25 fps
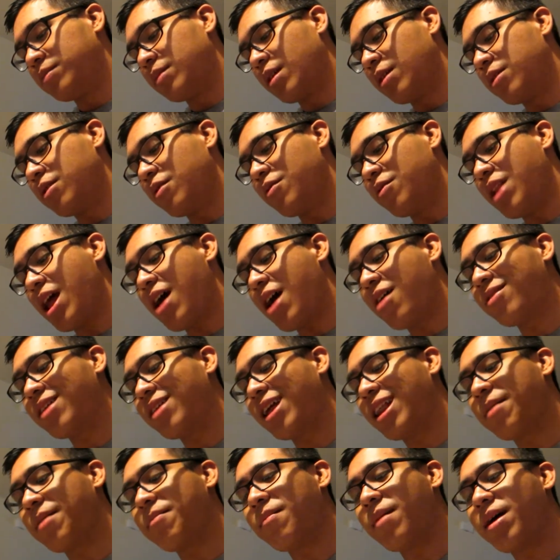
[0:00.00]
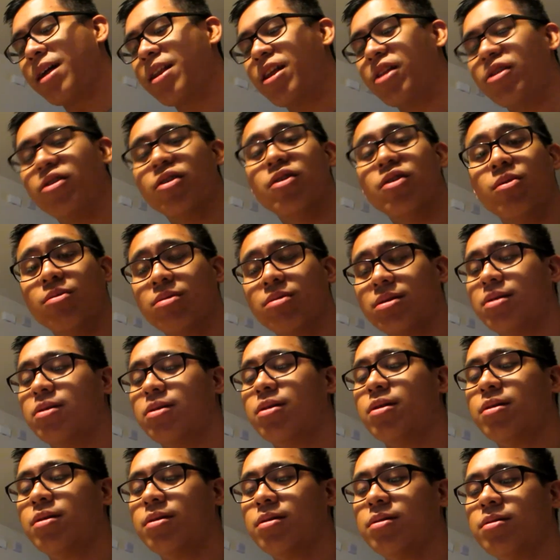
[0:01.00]
So now that I'm an adult,
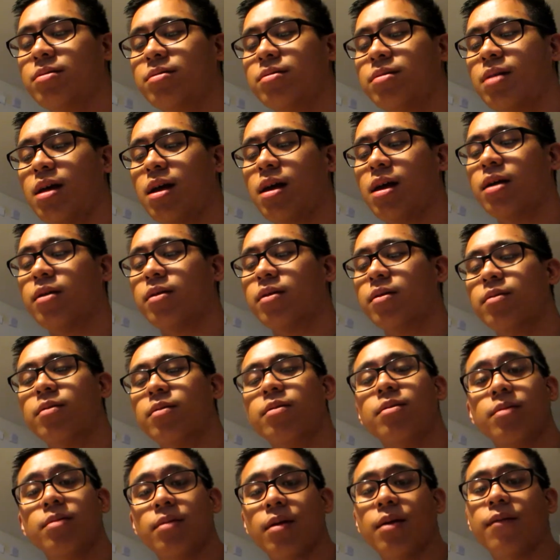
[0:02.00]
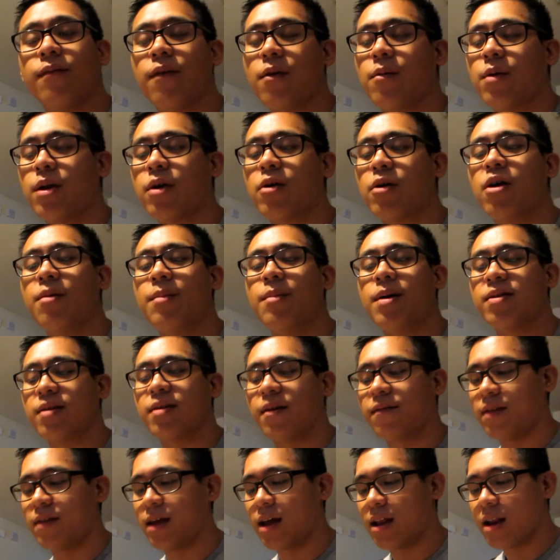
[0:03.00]
if I want to call
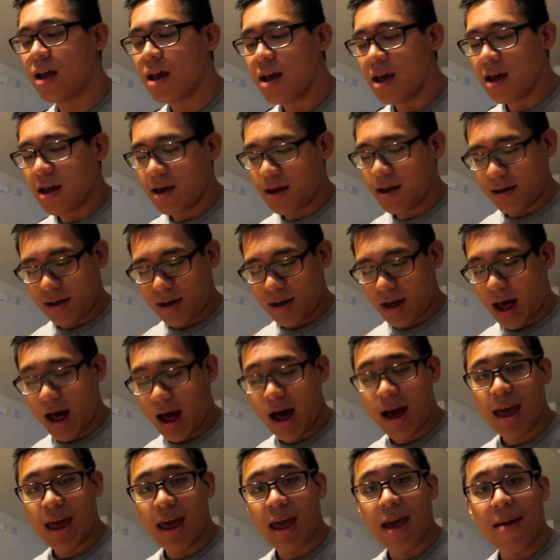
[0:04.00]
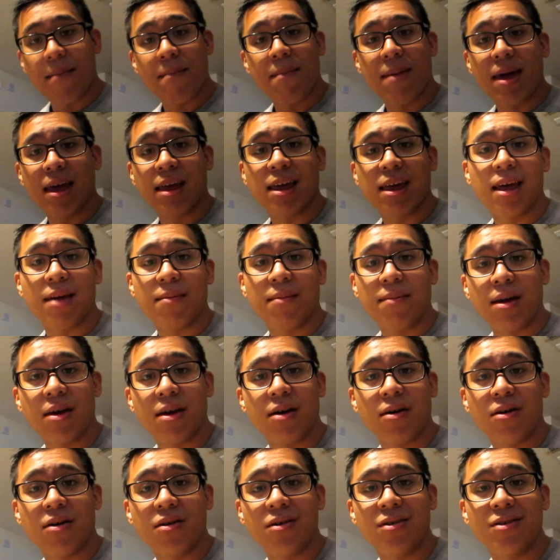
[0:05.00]
myself that, I am making me
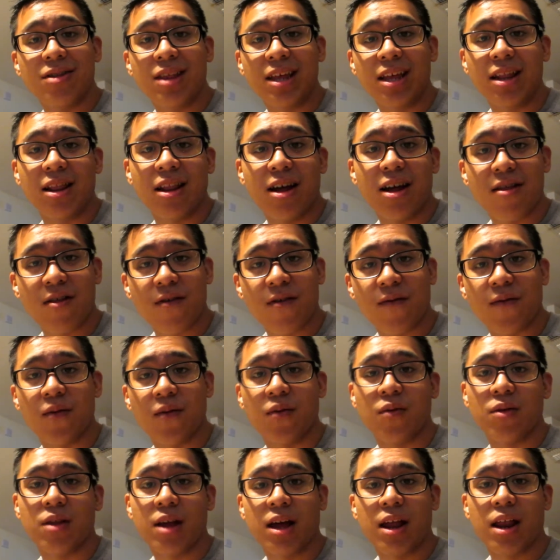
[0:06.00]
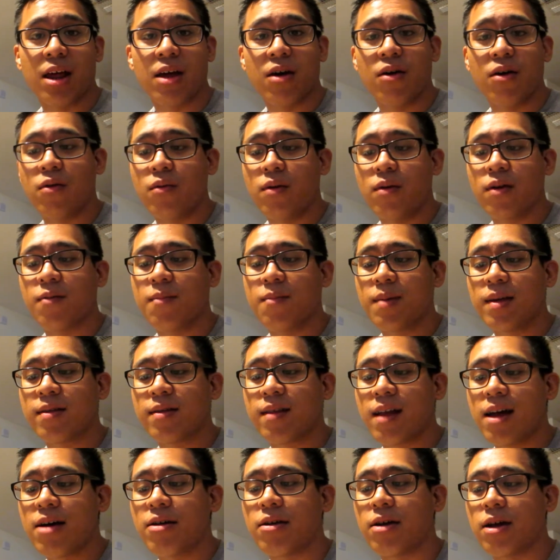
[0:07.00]
all the lunch food that I always
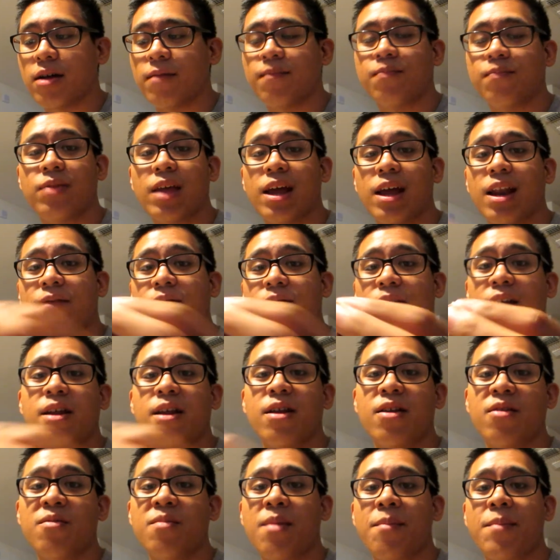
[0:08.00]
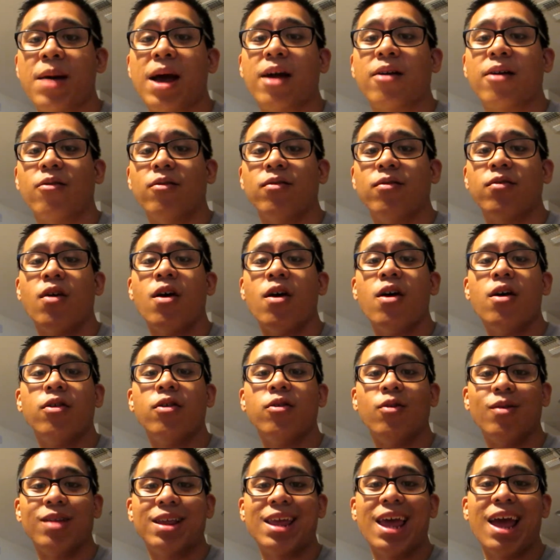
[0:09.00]
missed out on, and I fit it in my macros.
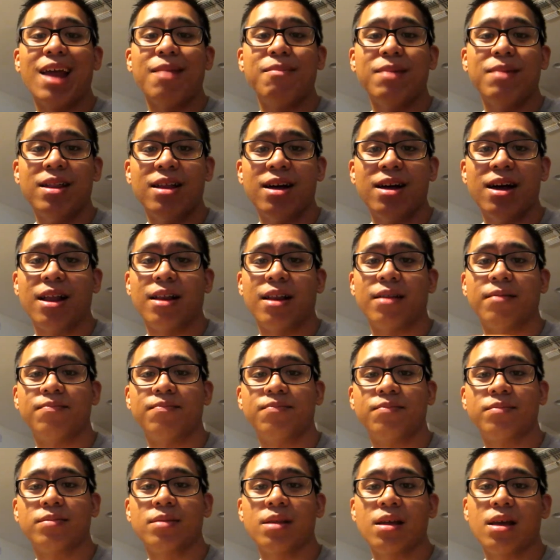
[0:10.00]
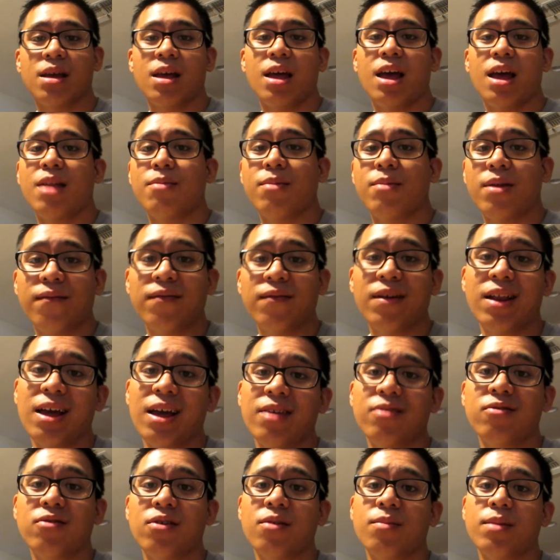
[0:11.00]
So it can be done. And I'm going to fit
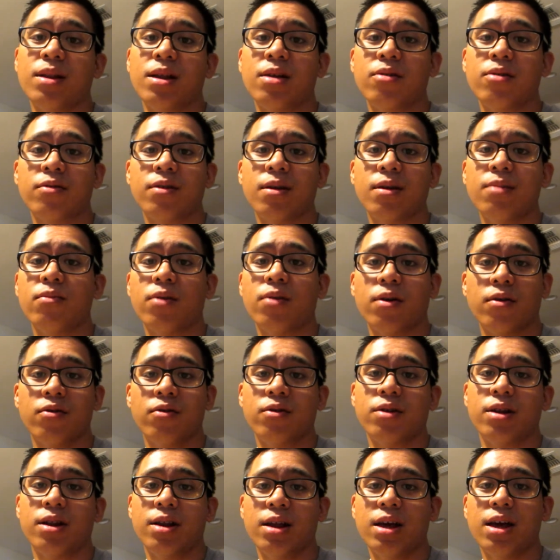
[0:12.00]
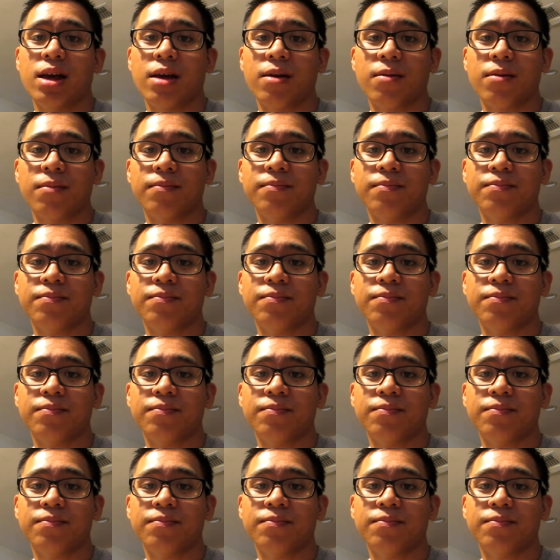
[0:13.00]
ice cream in here somewhere during the day.